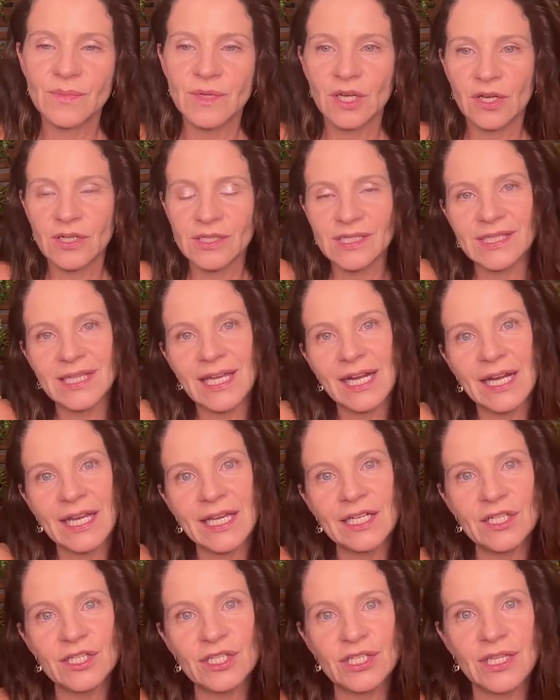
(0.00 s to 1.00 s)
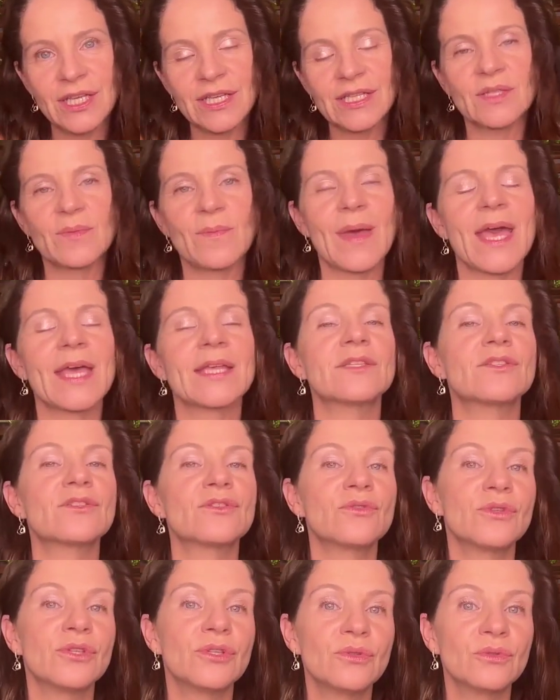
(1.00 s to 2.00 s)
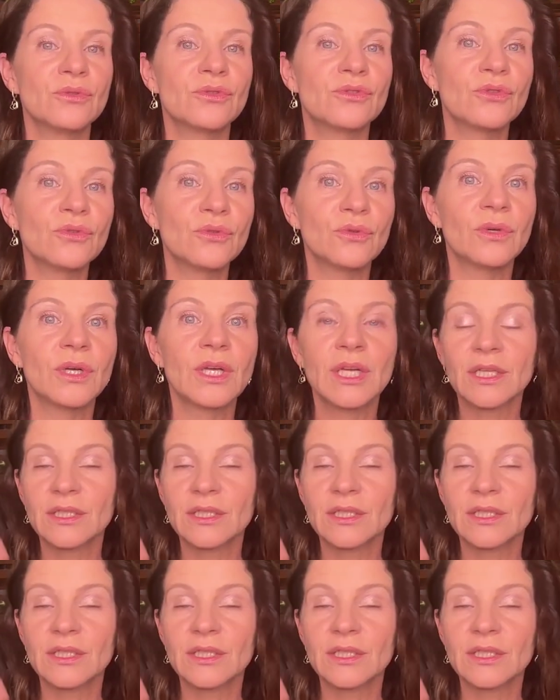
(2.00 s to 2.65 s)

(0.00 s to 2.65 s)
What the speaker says: because that energy is passed to you too.